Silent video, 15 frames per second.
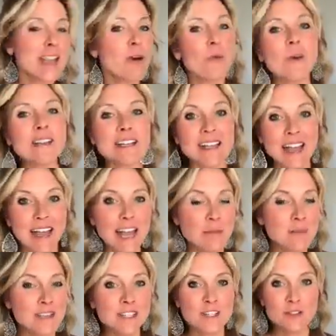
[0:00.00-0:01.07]
What's going to
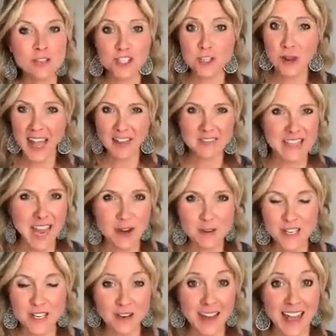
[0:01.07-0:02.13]
happen as soon as you have doubt
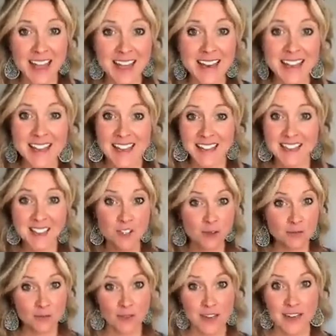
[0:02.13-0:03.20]
in your head, and this
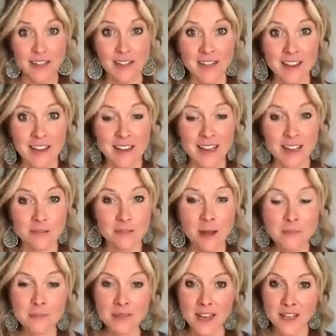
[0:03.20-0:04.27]
goes for anything in life,
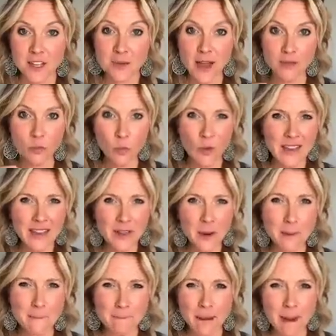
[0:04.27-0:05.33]
and you have one
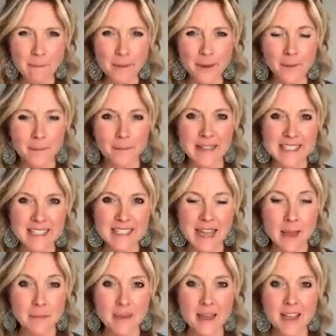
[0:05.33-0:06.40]
little bump or
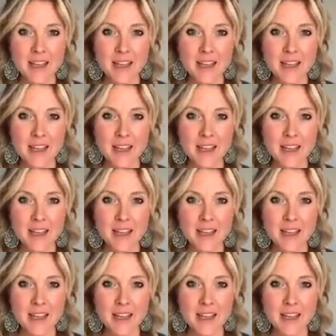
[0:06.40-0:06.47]
misstep,